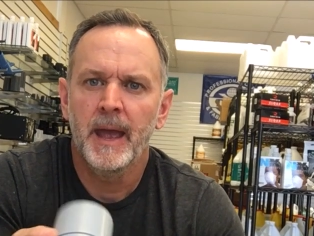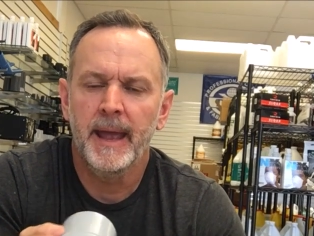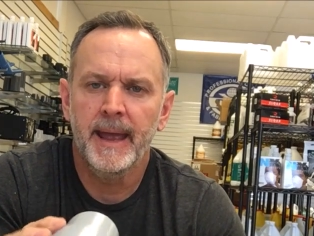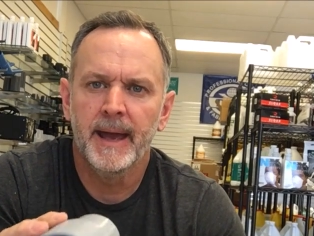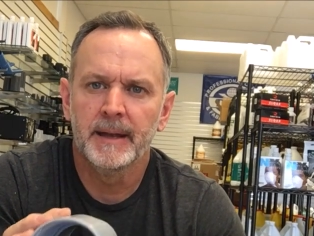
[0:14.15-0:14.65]

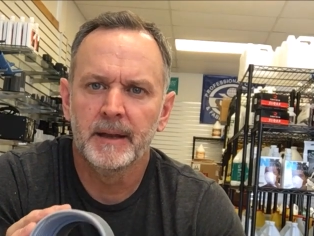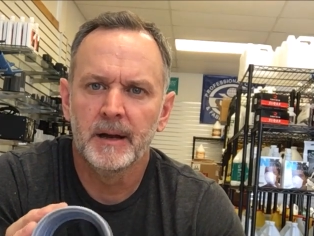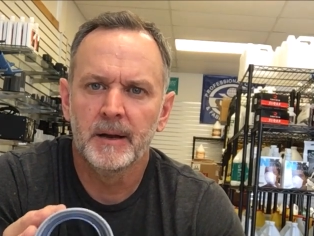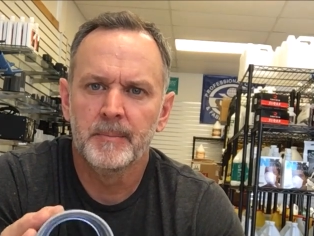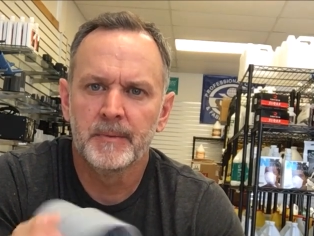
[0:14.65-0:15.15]

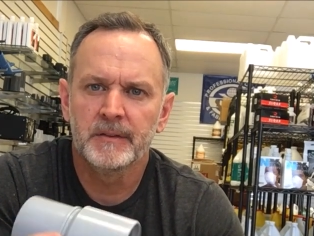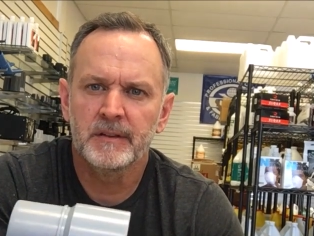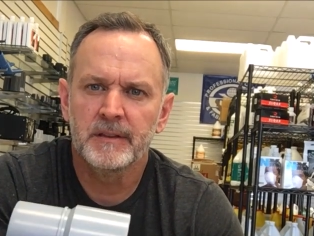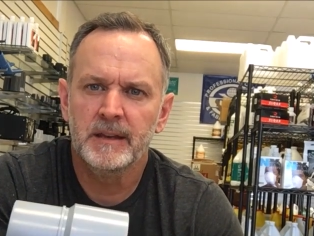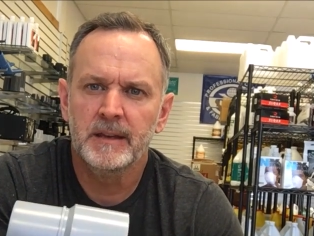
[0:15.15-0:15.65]
and this
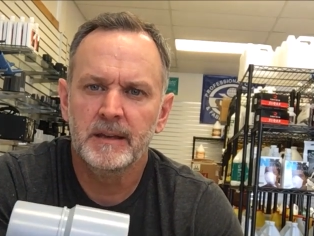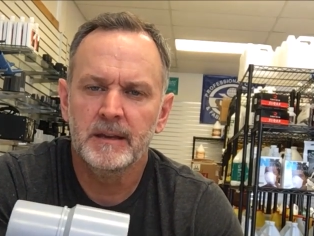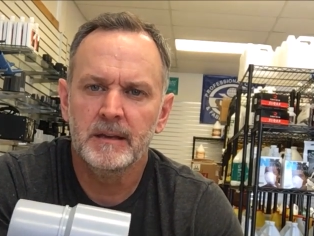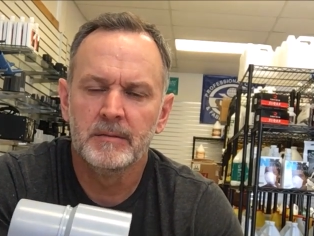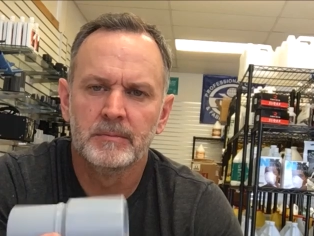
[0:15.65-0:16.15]
is
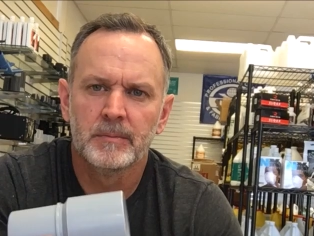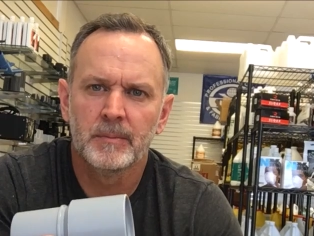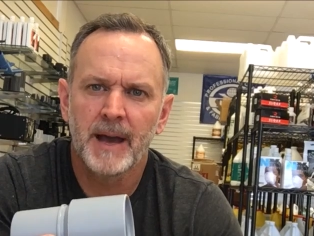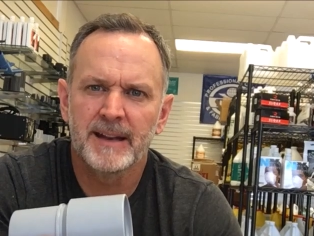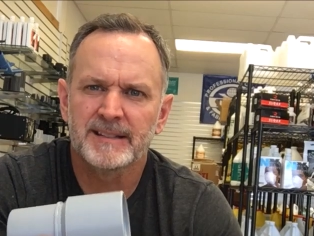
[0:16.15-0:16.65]
the
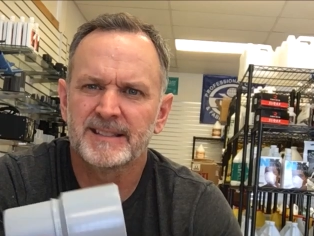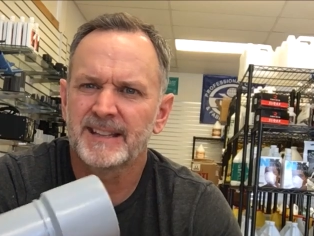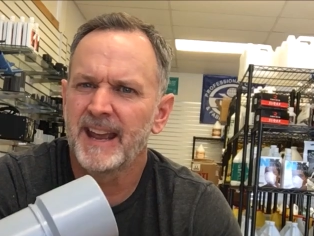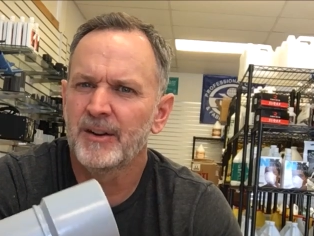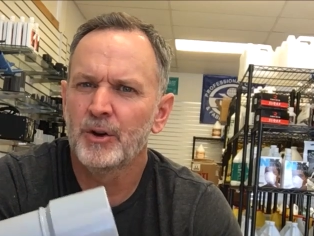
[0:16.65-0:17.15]
kind of
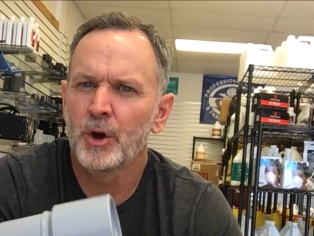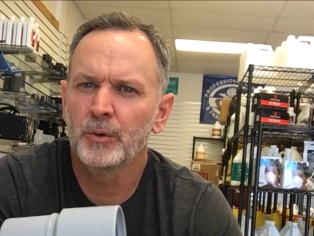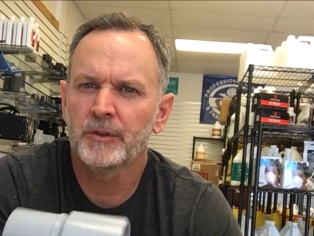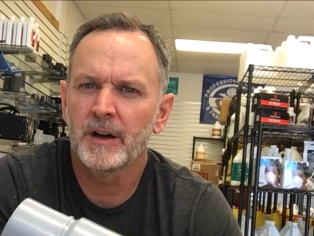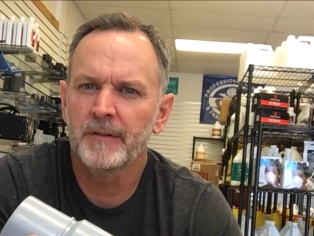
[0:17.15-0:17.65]
standard
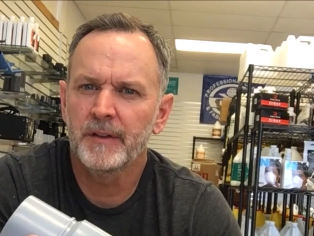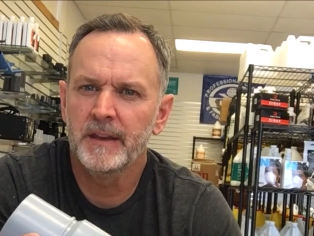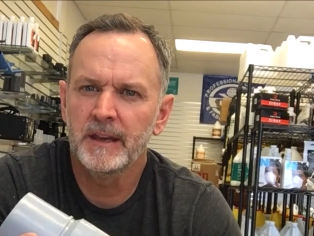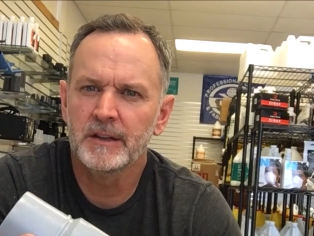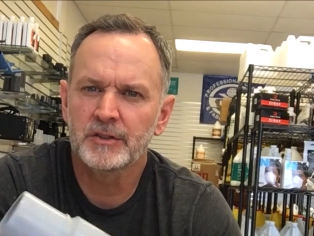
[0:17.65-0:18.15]
hose cuff in
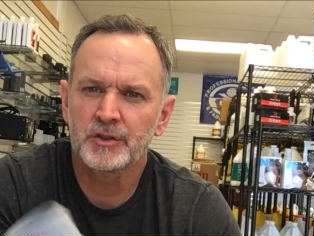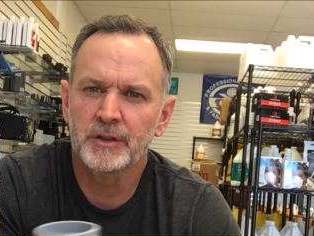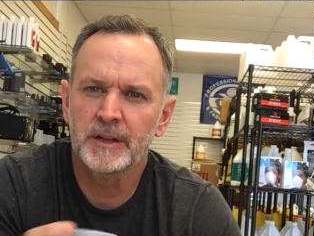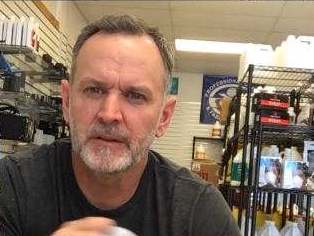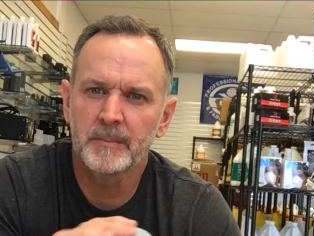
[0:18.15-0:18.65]
the
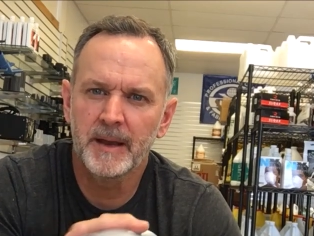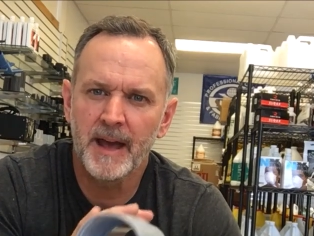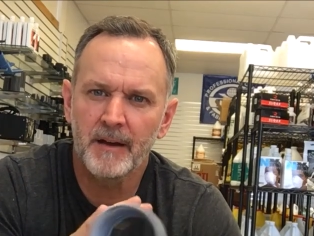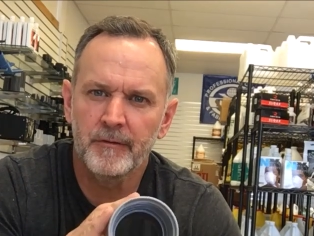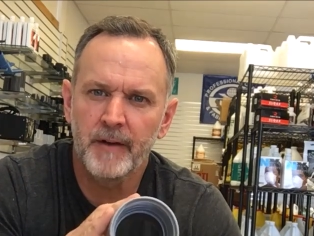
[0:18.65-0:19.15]
industry. It's made
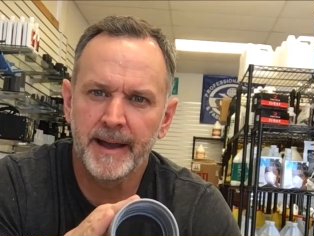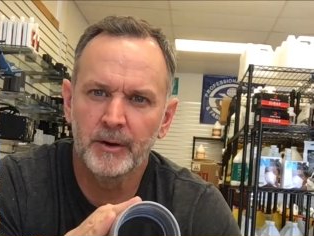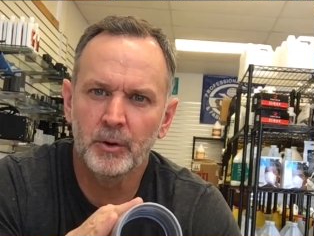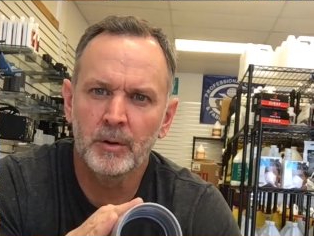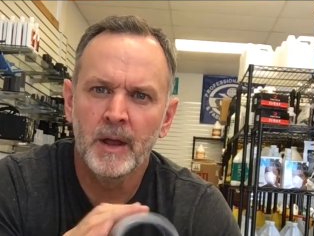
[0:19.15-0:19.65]
out of
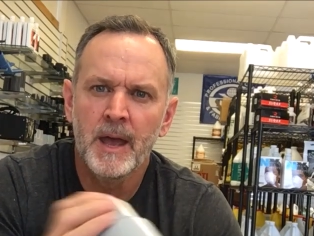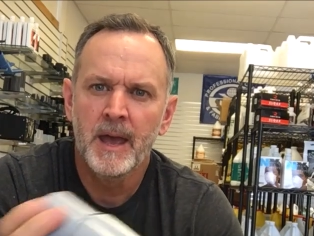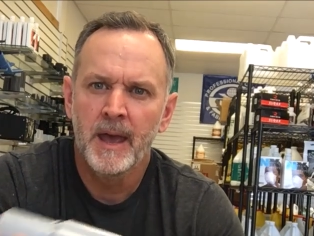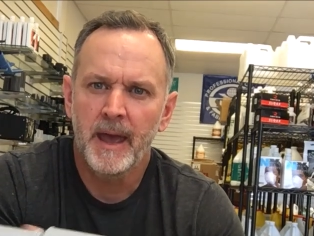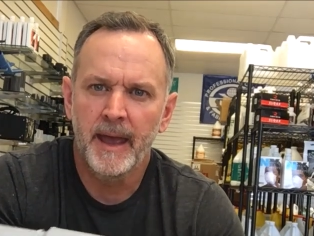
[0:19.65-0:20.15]
vinyl,
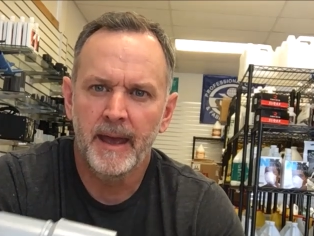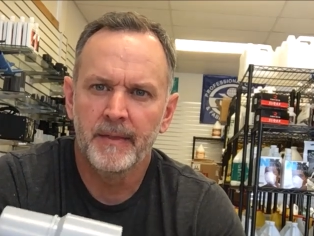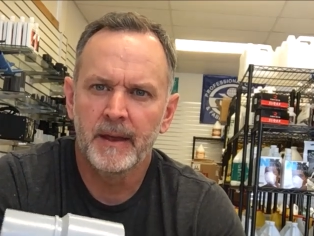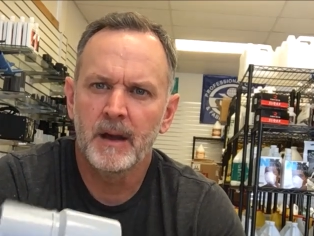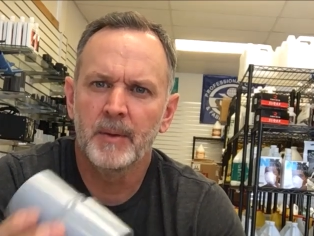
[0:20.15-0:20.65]

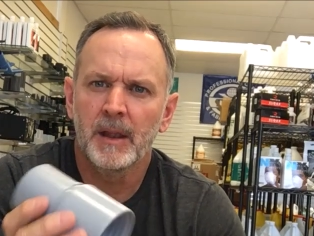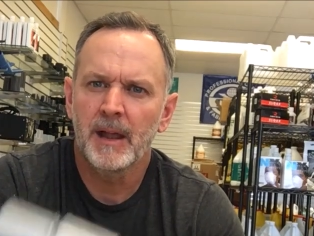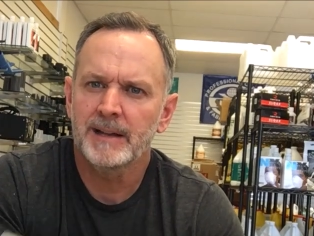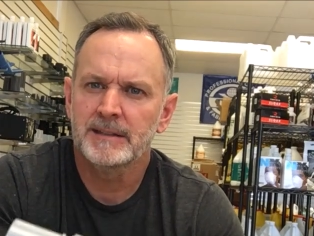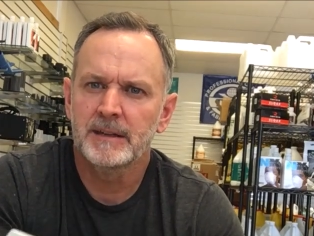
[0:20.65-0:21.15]
and they come in
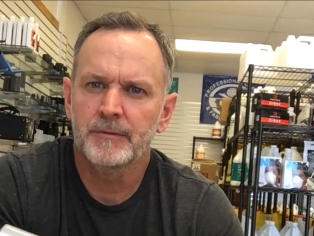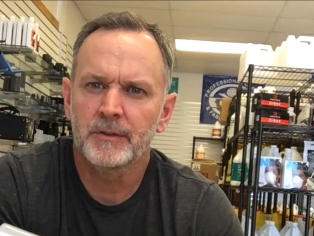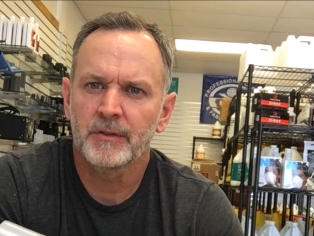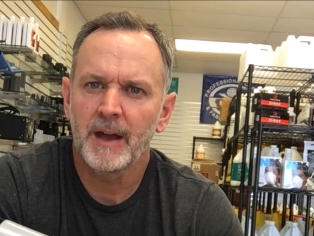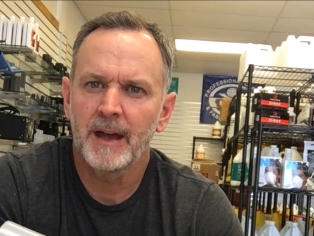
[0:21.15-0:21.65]
lots of
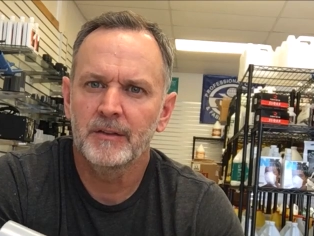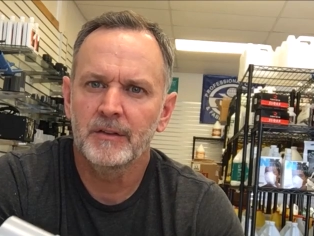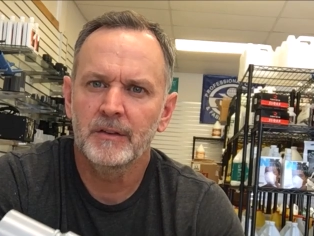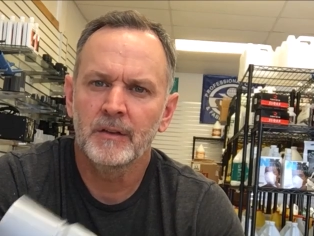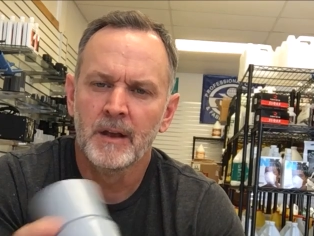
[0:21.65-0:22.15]
different
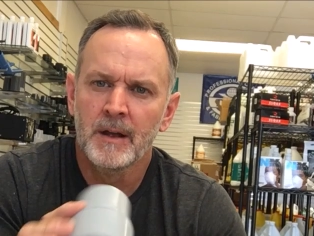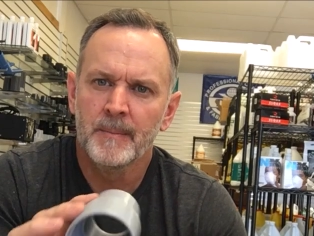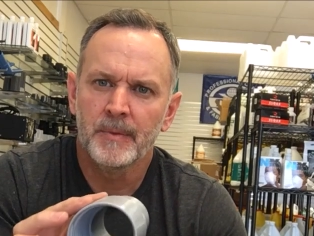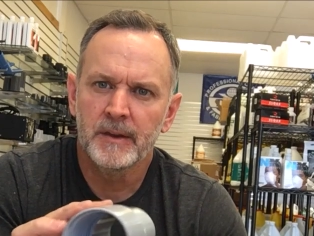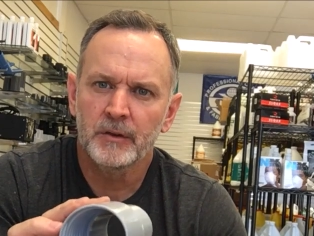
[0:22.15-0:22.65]
sizes.
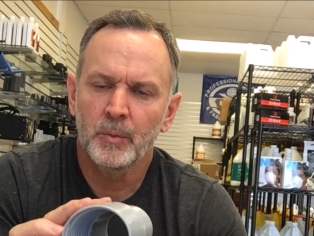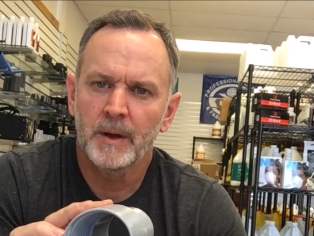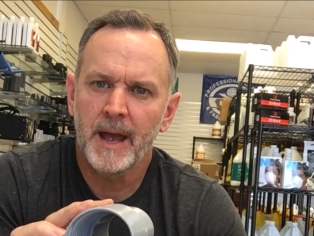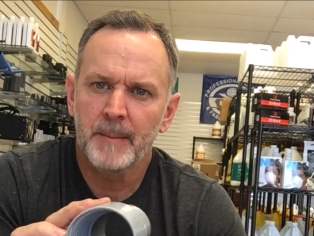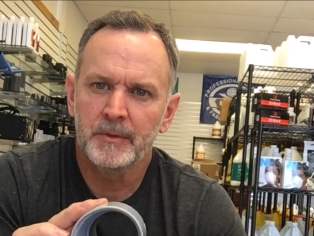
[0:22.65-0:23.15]
This
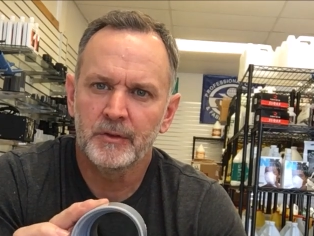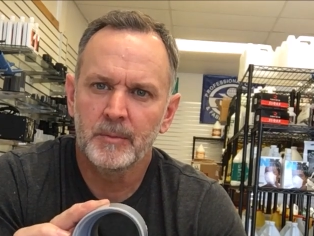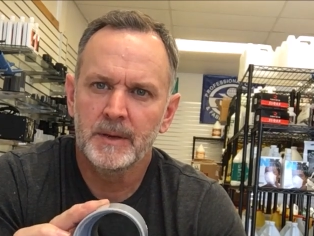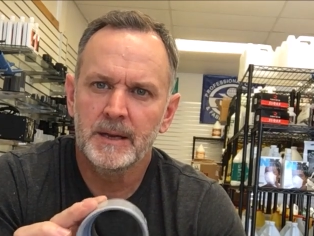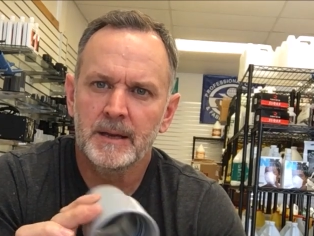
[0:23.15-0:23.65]
one happens
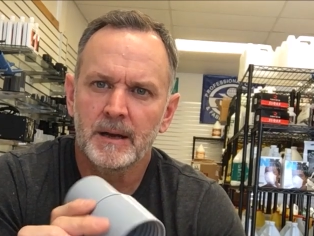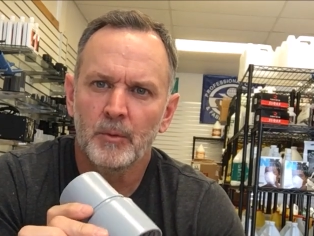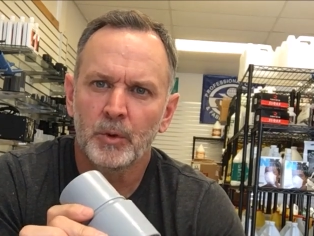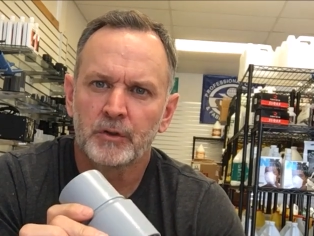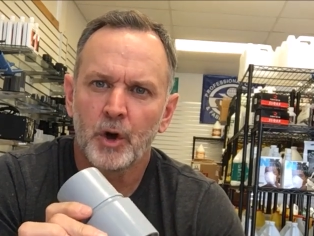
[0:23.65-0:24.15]
to be
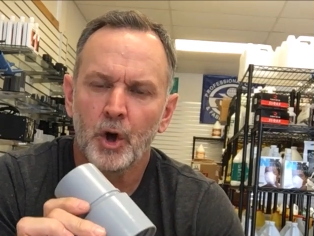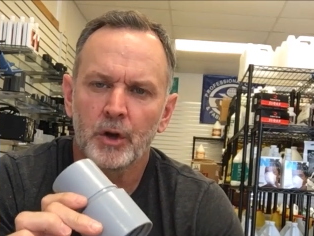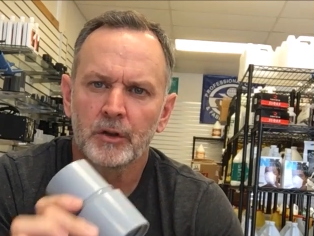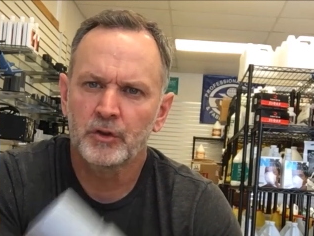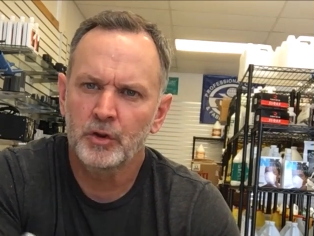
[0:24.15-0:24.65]
what's
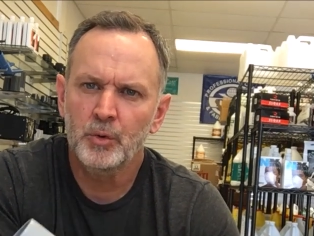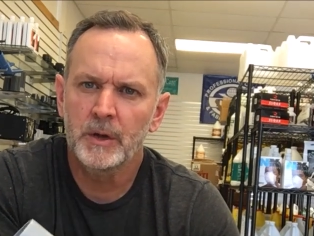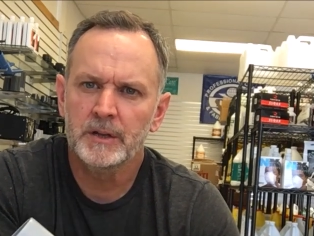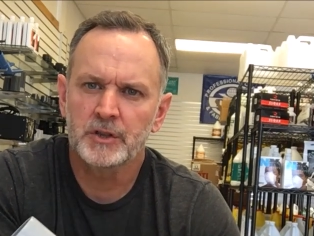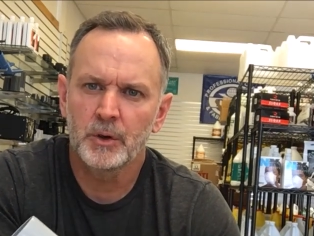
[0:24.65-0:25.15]
called a
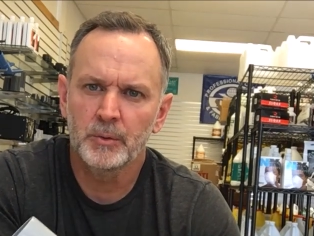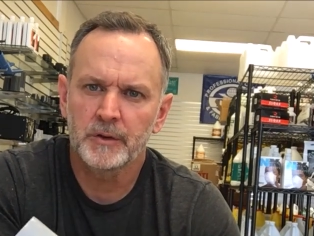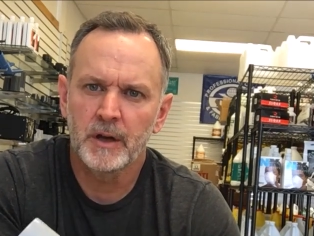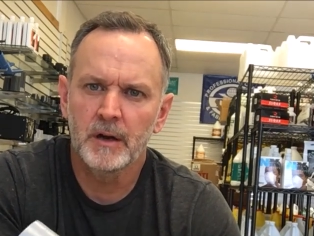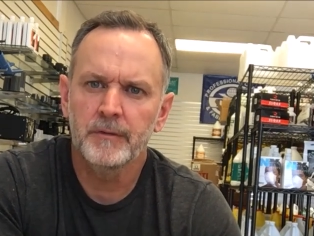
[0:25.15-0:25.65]
2-inch
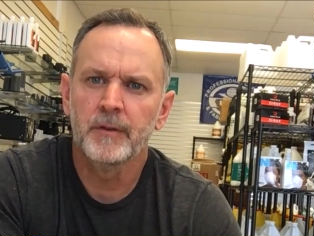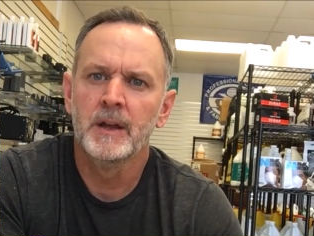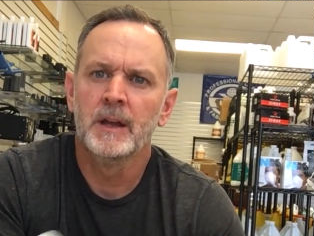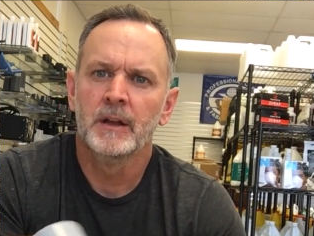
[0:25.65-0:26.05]
hose cuff.